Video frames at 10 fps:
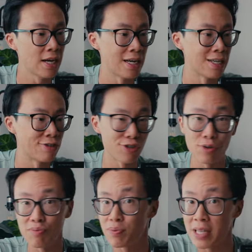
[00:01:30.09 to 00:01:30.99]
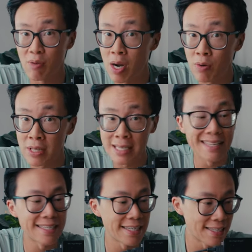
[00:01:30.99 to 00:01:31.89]
and just sort of play around with it
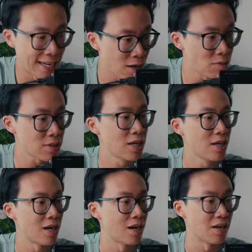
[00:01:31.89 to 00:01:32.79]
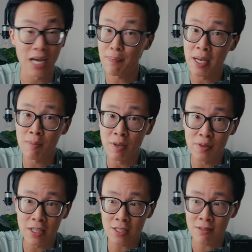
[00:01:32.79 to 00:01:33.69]
and test it out. Not paying me
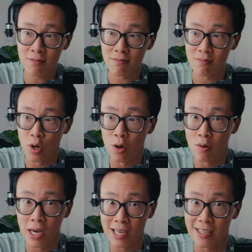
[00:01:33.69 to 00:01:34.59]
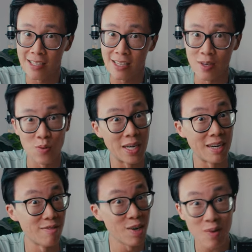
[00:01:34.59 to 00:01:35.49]
for this, so I get to say
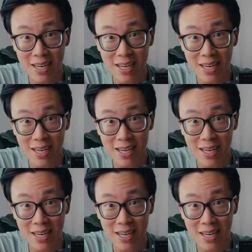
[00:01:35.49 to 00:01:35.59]
whatever I